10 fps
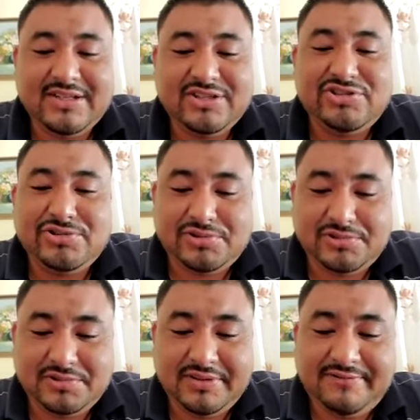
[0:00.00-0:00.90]

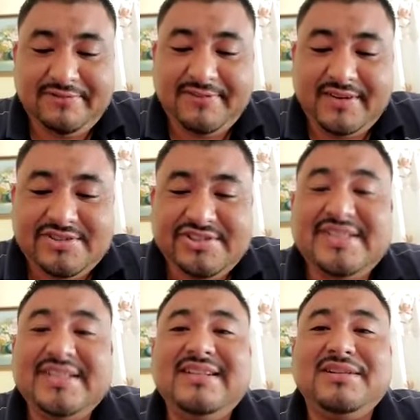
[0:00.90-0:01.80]
So the first
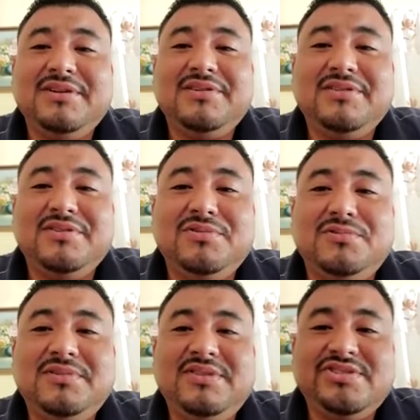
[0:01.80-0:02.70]
thing that we're gonna
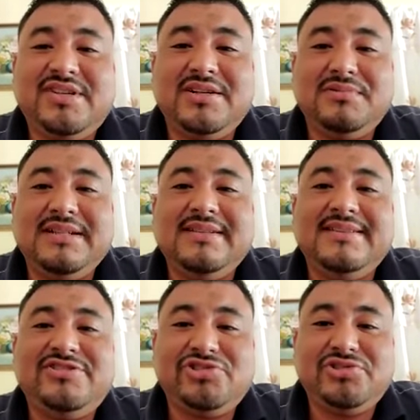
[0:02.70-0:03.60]
do is start with
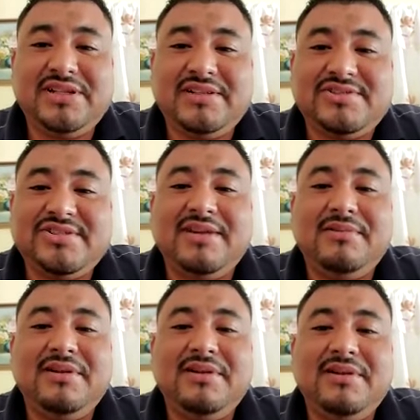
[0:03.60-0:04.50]
the strengths. I
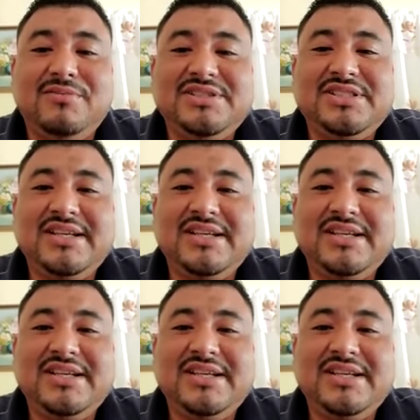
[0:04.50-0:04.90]
will allow Ms.